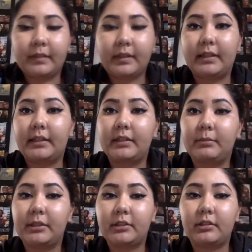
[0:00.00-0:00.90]
Like I
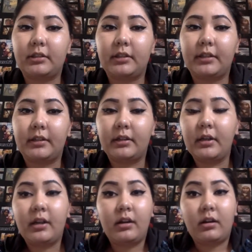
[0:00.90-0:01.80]
did mention earlier,
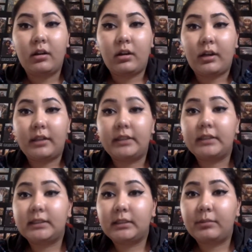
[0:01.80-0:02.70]
I
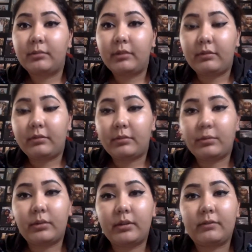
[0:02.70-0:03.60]
did step away from the
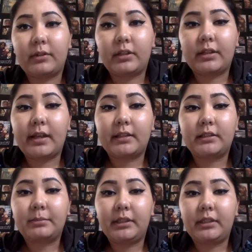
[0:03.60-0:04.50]
podium for the
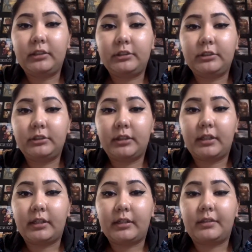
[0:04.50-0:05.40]
last speech, and